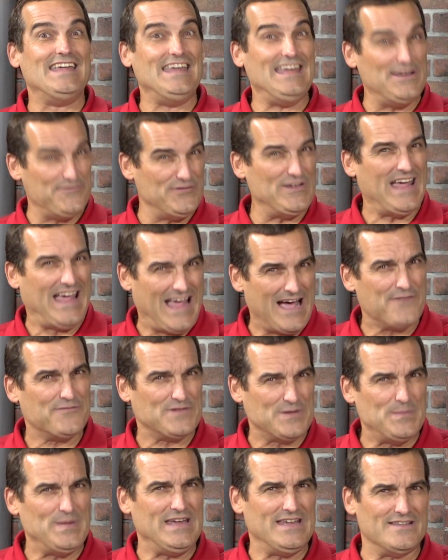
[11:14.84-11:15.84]
if you
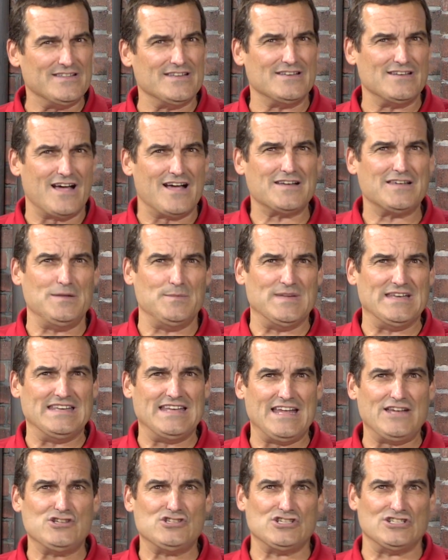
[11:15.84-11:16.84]
have to be in the
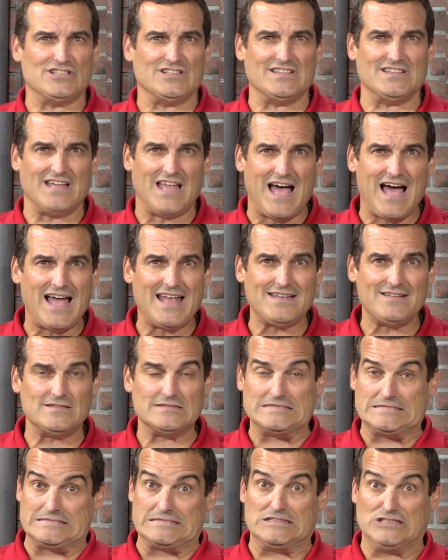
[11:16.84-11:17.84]
documentation a lot
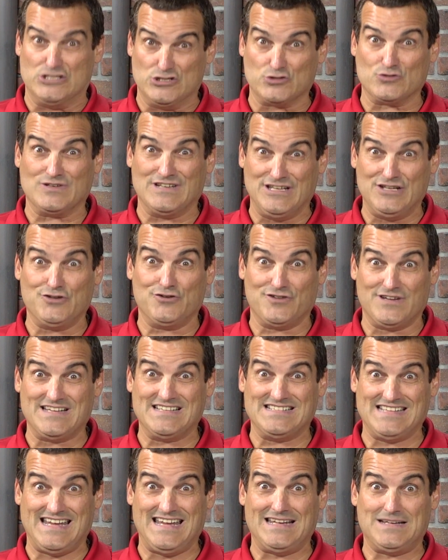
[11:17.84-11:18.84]
during your
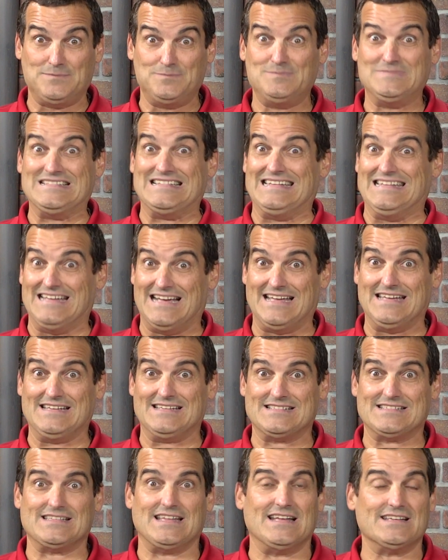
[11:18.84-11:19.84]
exam,
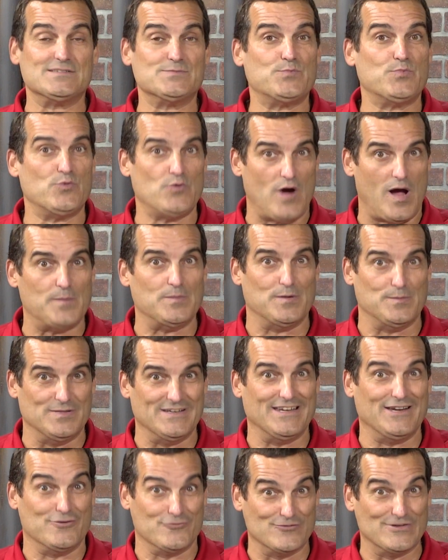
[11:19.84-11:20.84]
yikes, that's
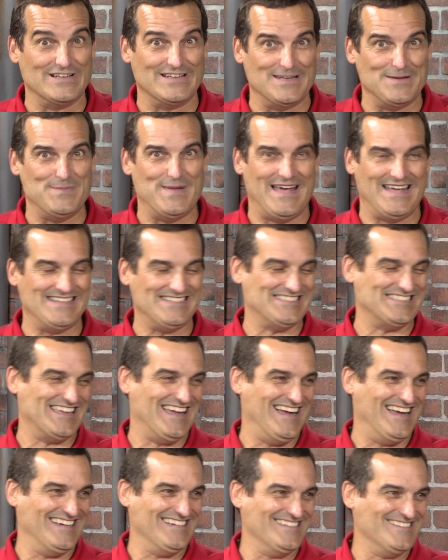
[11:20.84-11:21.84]
probably a really bad
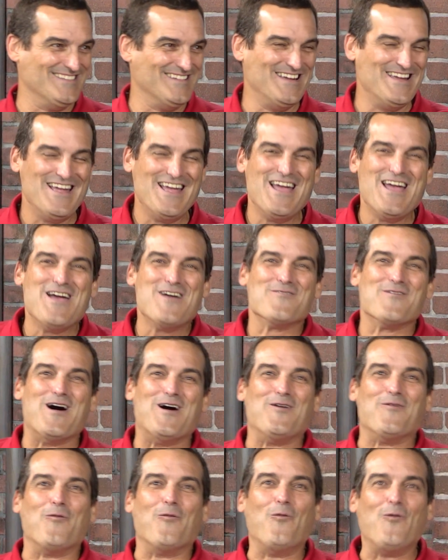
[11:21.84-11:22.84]
sign.
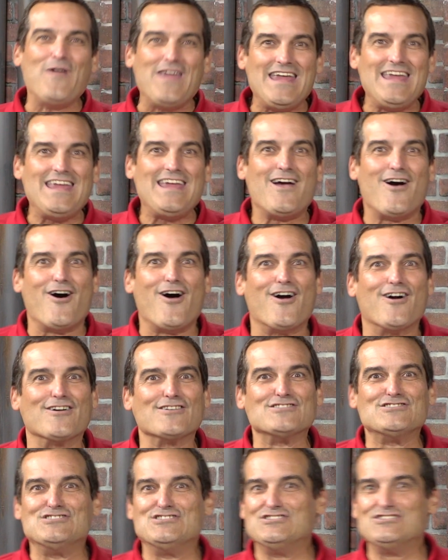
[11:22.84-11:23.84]
Well, we are
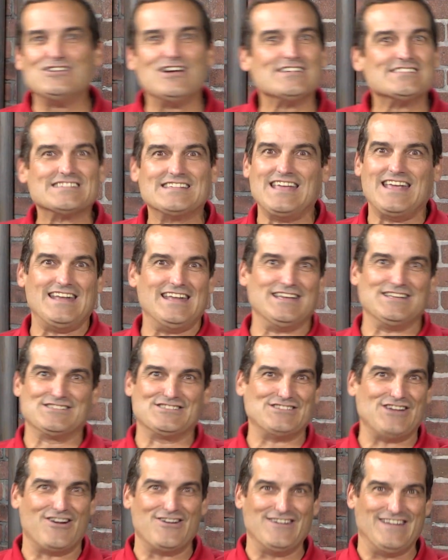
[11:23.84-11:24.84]
just getting
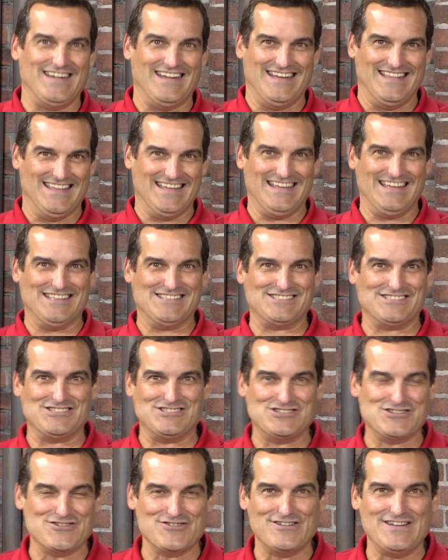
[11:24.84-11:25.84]
started in these
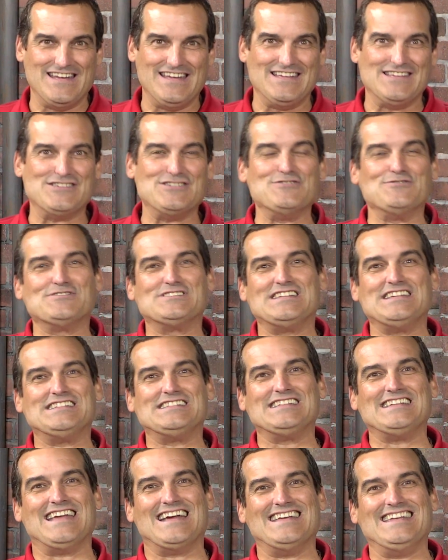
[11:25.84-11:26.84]
Journey to
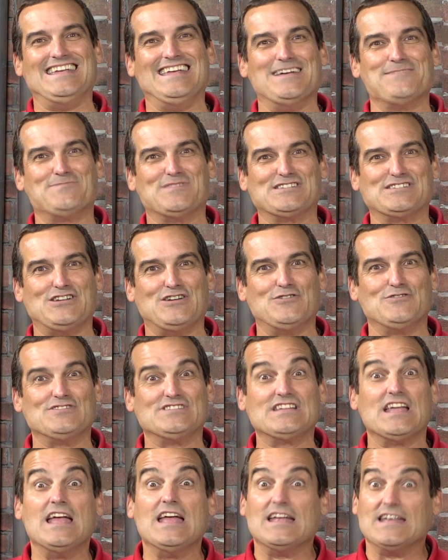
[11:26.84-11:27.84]
CCIE
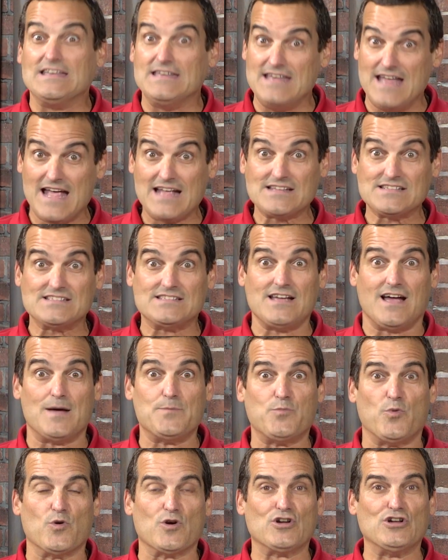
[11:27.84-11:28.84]
episodes. Next
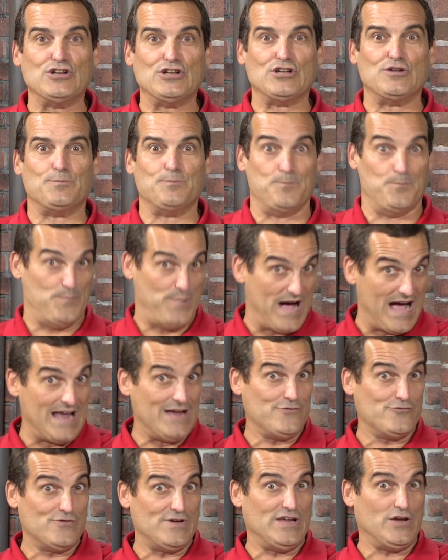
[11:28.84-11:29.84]
up, we're going to,
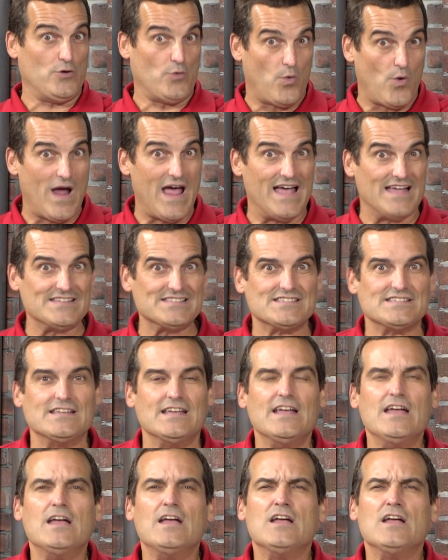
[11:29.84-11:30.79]
by request,